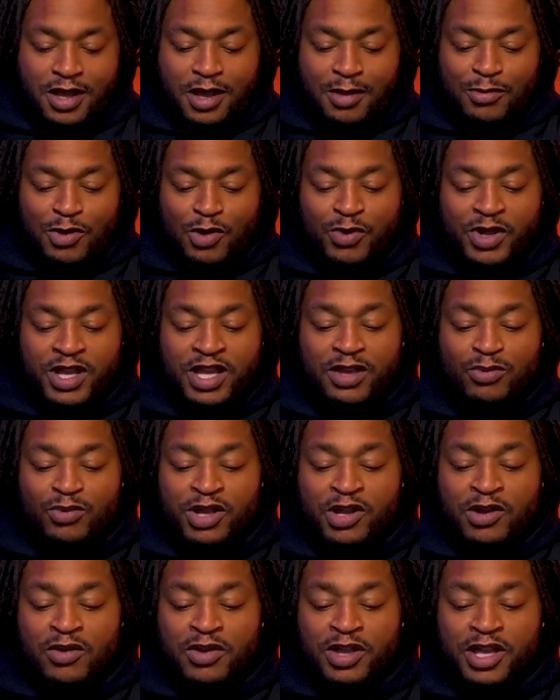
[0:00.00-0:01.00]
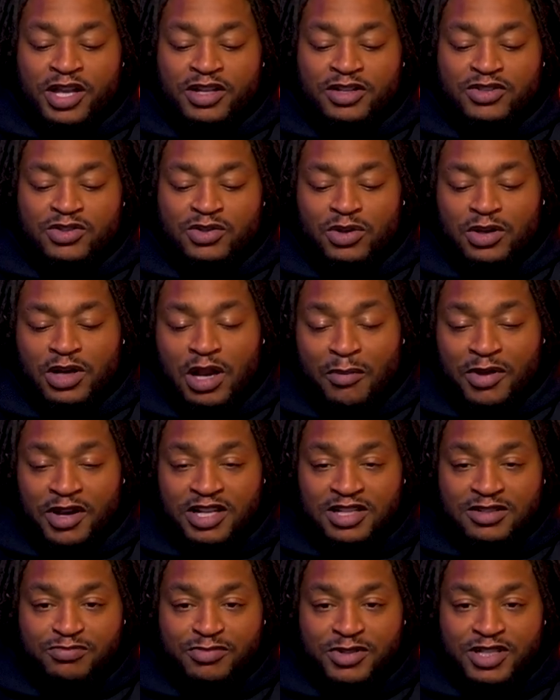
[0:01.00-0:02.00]
But we gonna get into it. I
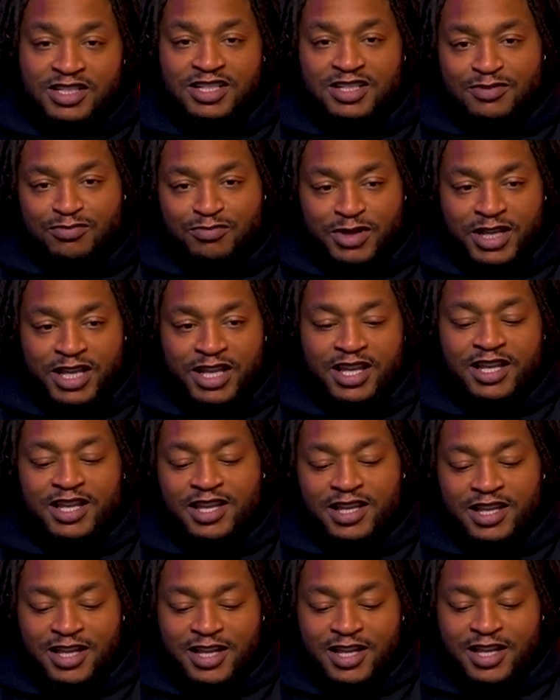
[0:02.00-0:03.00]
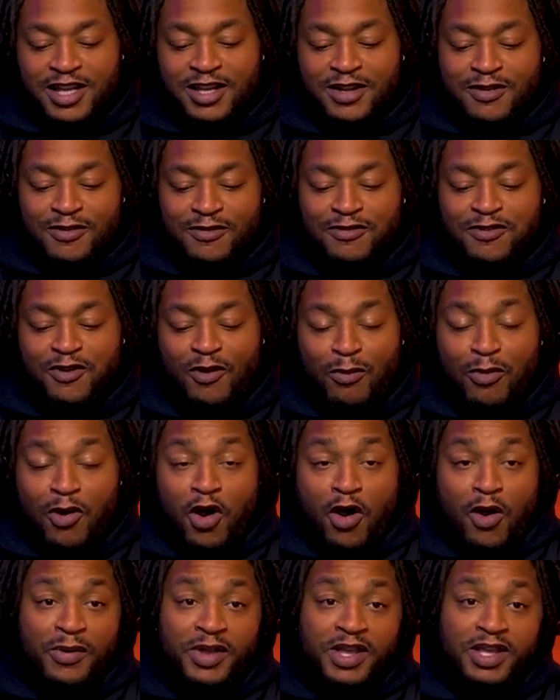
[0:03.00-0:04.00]
mean, this is big
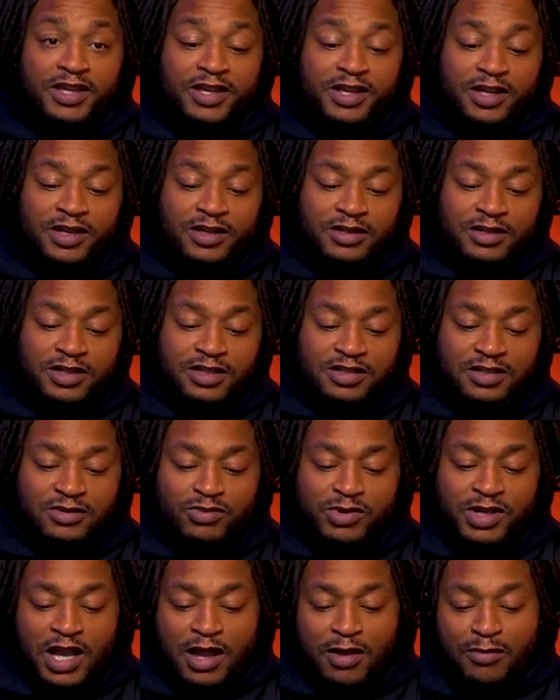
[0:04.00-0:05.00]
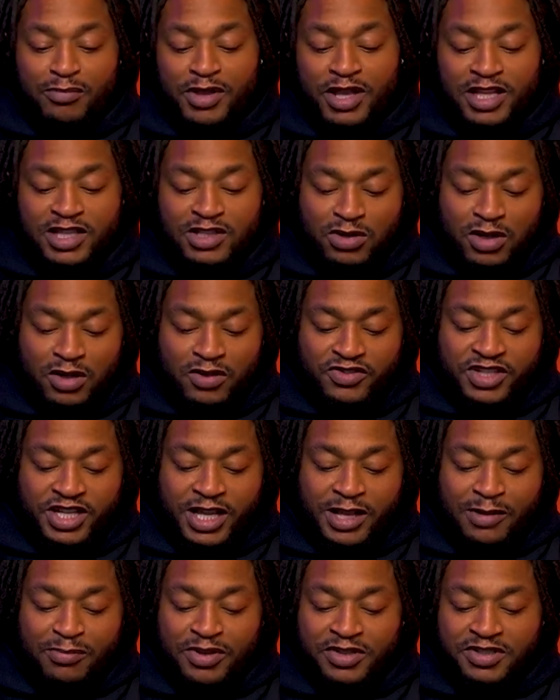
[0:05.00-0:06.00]
football weekend. We got Big 12
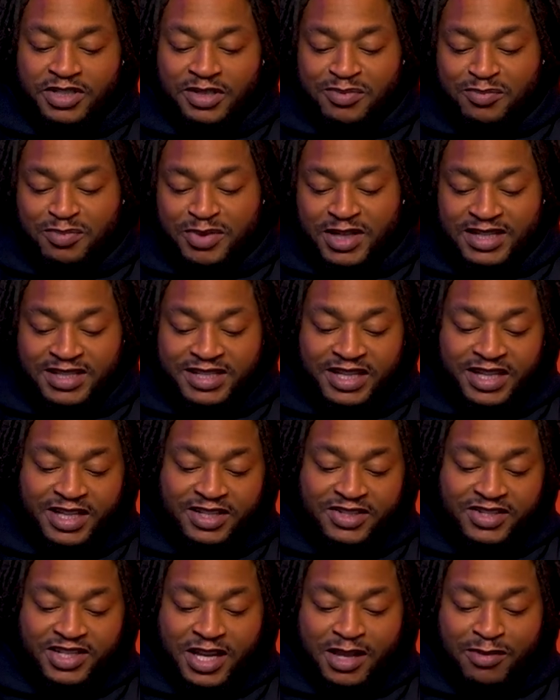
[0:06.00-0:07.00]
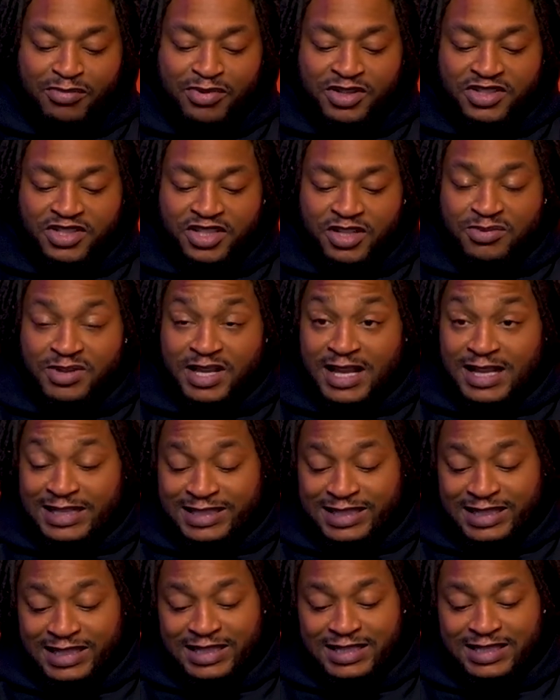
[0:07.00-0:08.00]
championships, Big 10 championships,
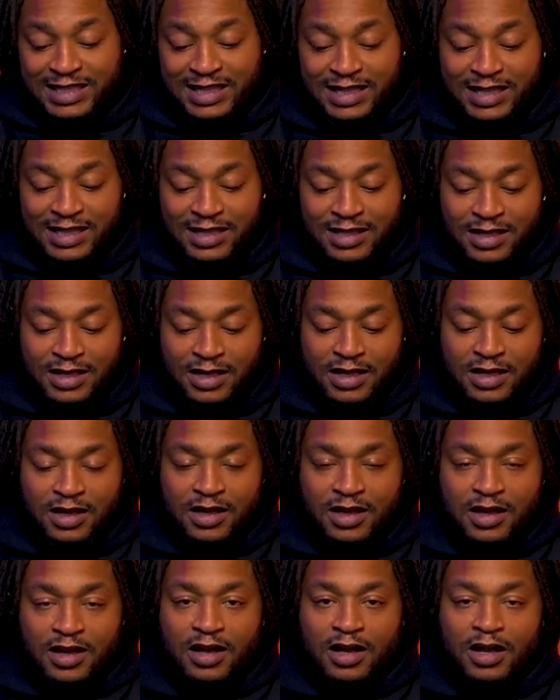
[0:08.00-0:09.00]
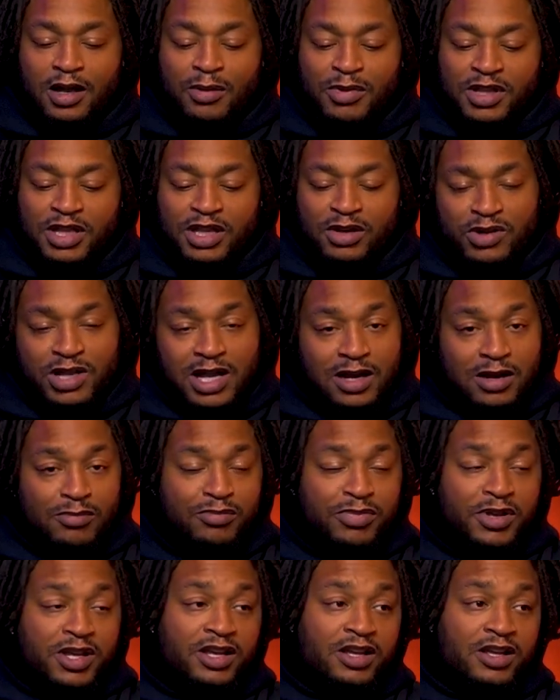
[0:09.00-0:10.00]
SEC. And then we got a
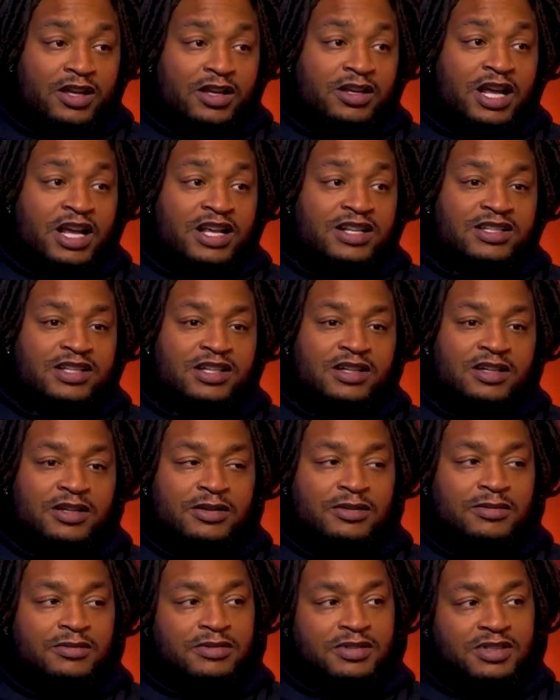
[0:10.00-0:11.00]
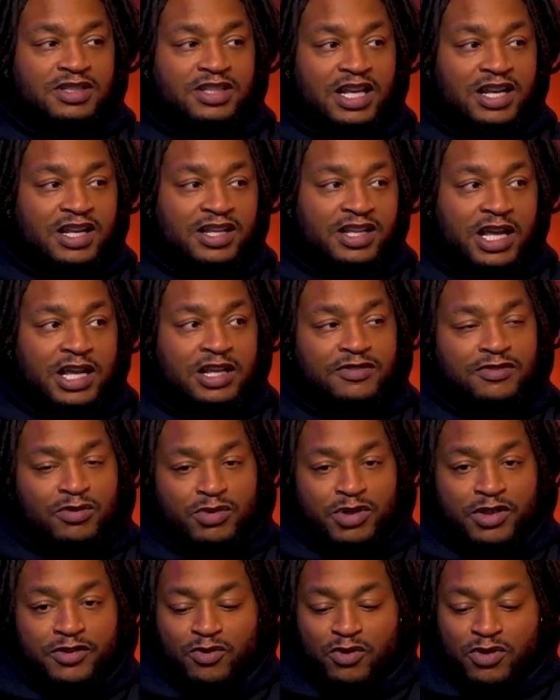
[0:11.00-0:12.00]
big, nice slate of games for
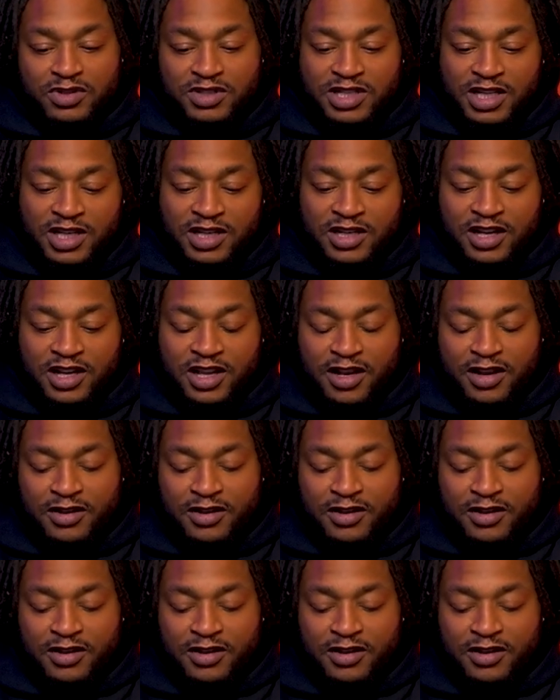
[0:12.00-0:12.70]
Week 14 in the